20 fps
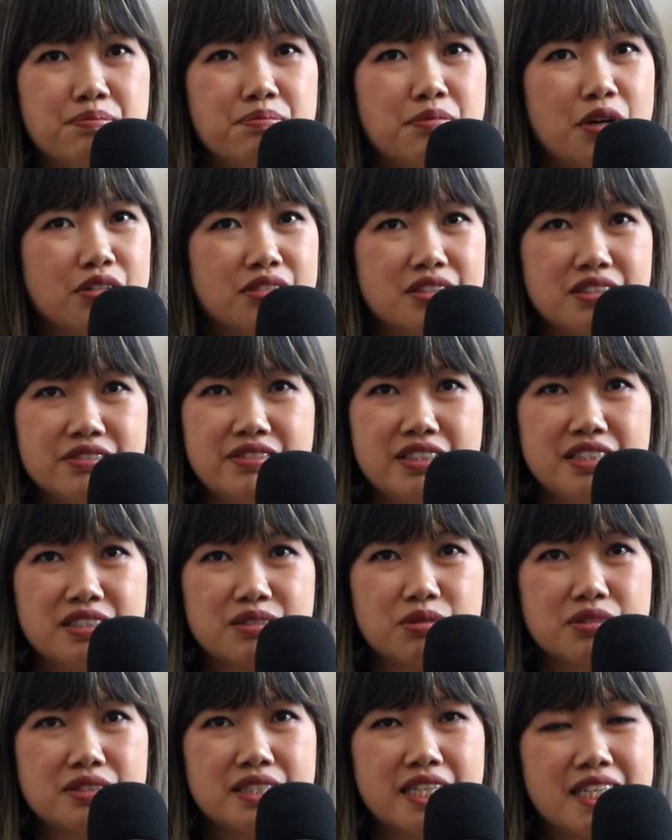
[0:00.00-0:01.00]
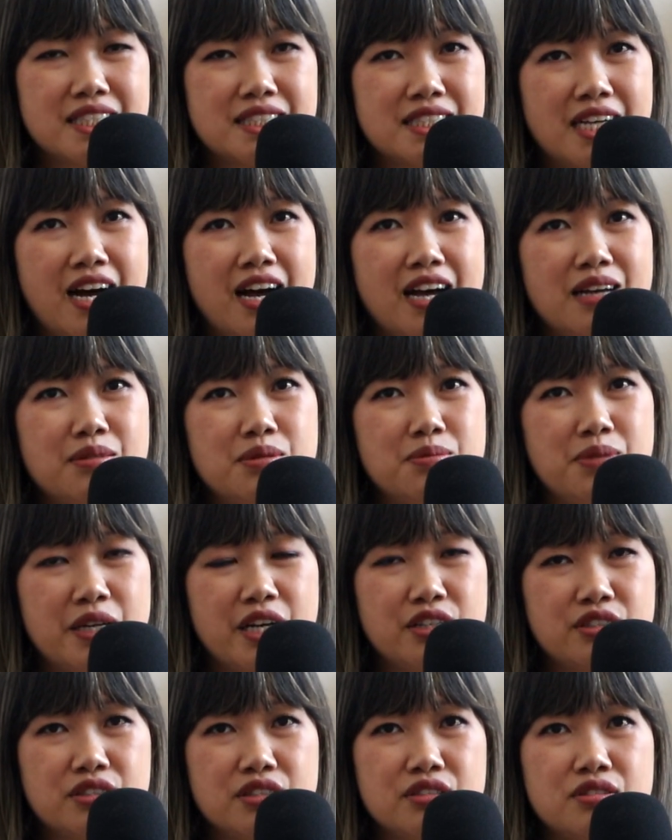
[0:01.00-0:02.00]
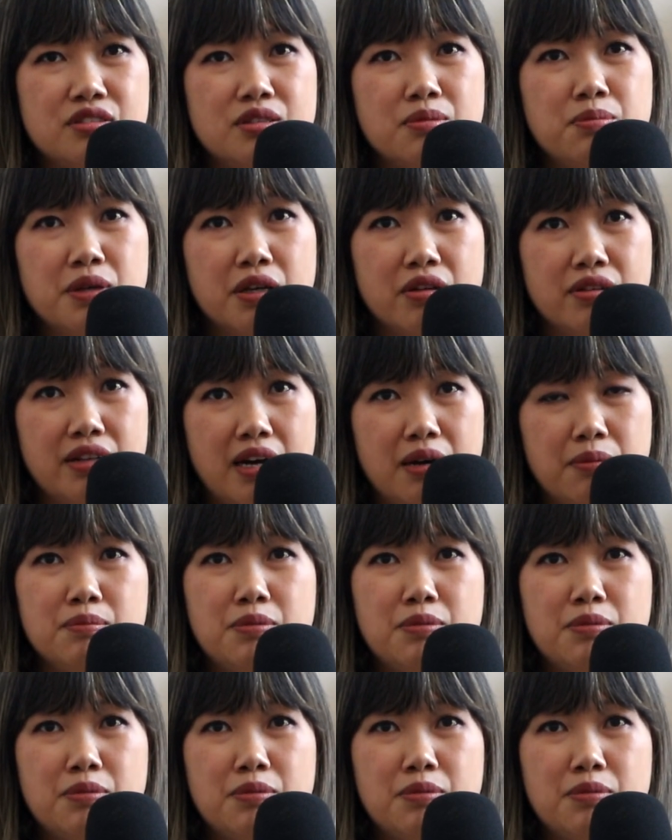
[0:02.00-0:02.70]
Most of these will take time and patience to build up,